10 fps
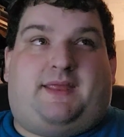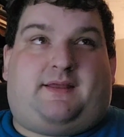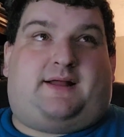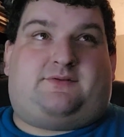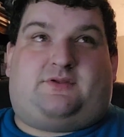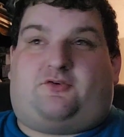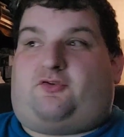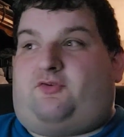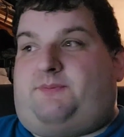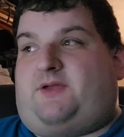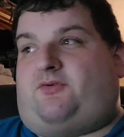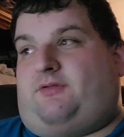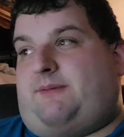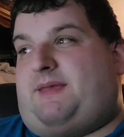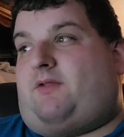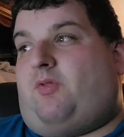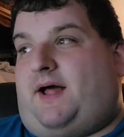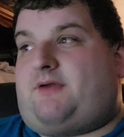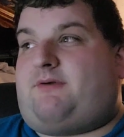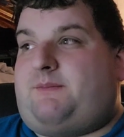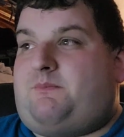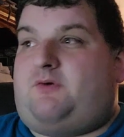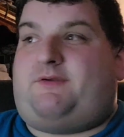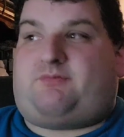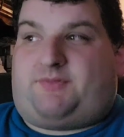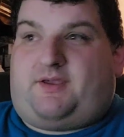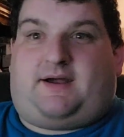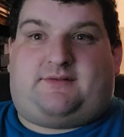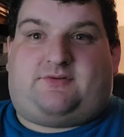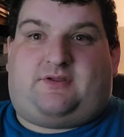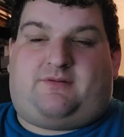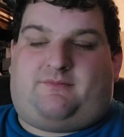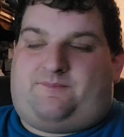Godzilla so special. They made a lot of great movies with Godzilla